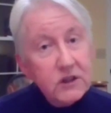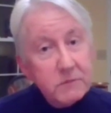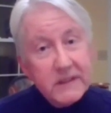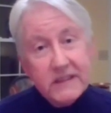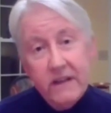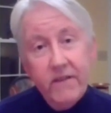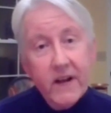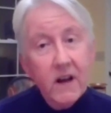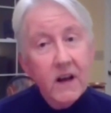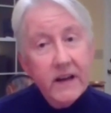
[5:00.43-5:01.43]

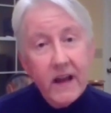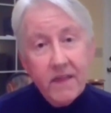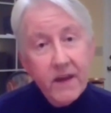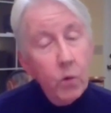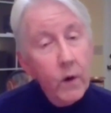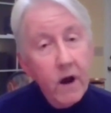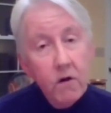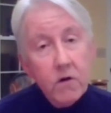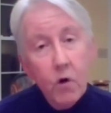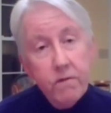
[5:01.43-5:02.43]
specifically, I think we
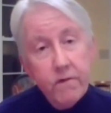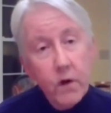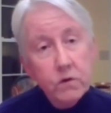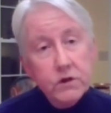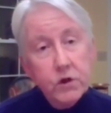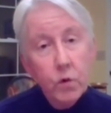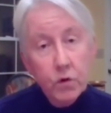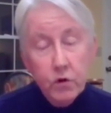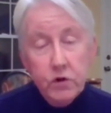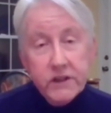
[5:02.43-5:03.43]
all know folks who are
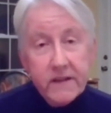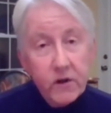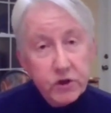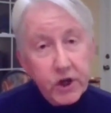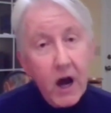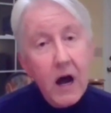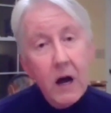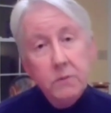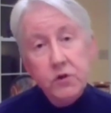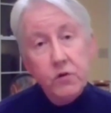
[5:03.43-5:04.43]
losing their
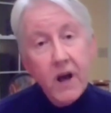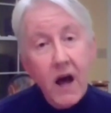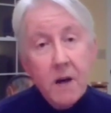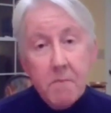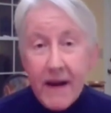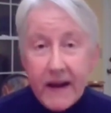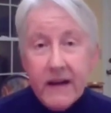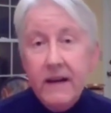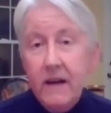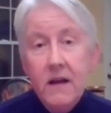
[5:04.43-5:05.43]
jobs or not
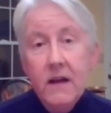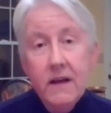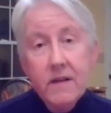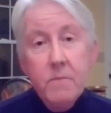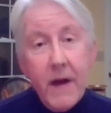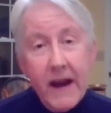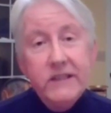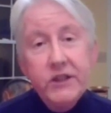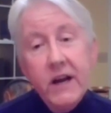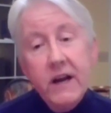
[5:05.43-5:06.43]
making the
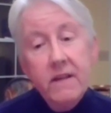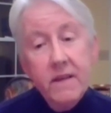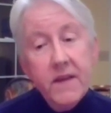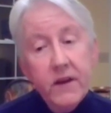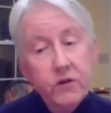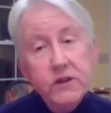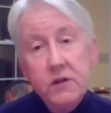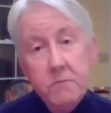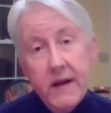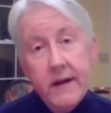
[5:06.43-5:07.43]
paycheck that they used
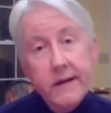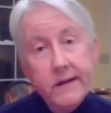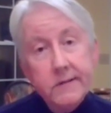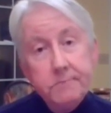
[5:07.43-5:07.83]
to make.